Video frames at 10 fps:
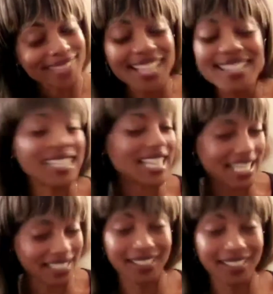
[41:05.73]
It's an
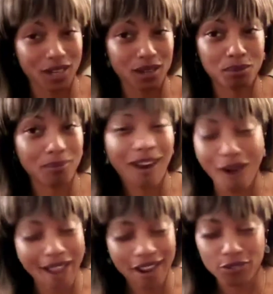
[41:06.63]
income
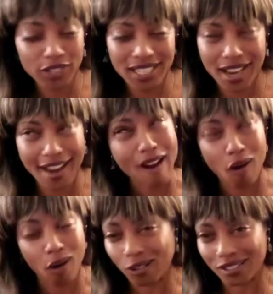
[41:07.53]
every day,
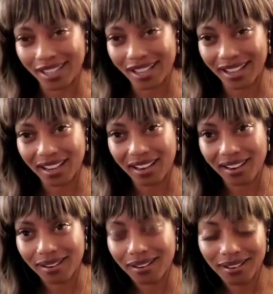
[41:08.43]
all day.
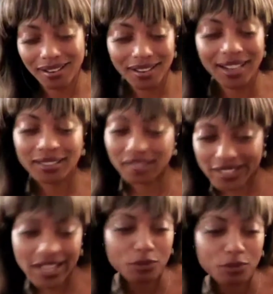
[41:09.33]
It's
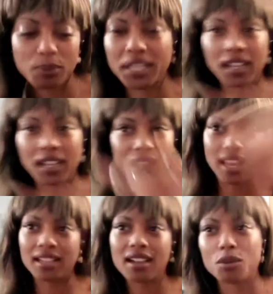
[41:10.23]
set up to be an
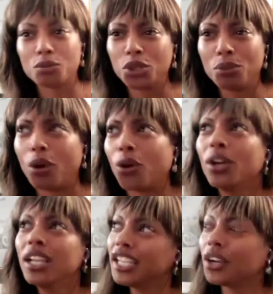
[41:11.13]
income loophole.
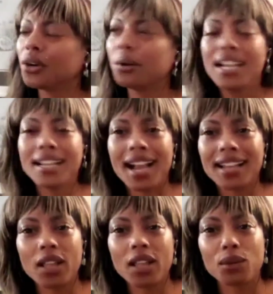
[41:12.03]

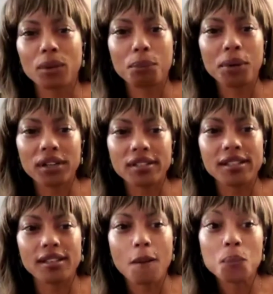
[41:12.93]
Kind of like when a
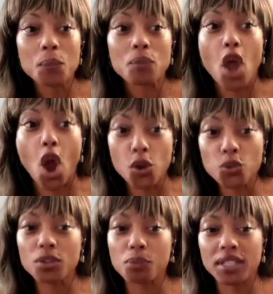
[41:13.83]
person
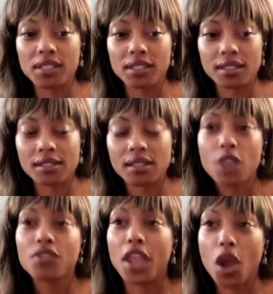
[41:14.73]
owns a business,
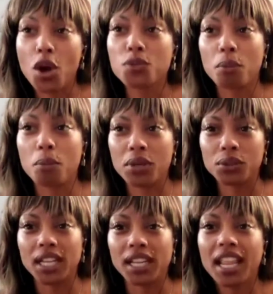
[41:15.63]
they own the
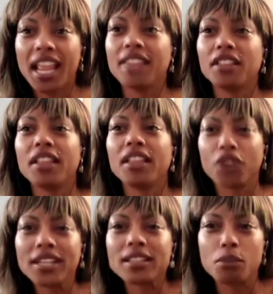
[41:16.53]
building, and then they
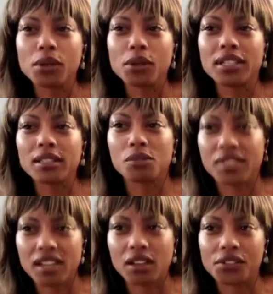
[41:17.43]
rent the building to
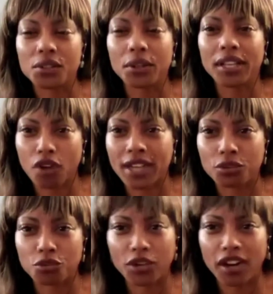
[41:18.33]
themselves so they can write
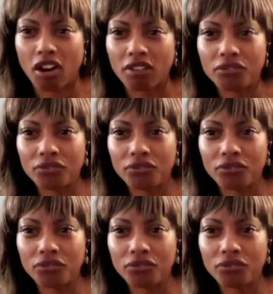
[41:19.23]
the rent off.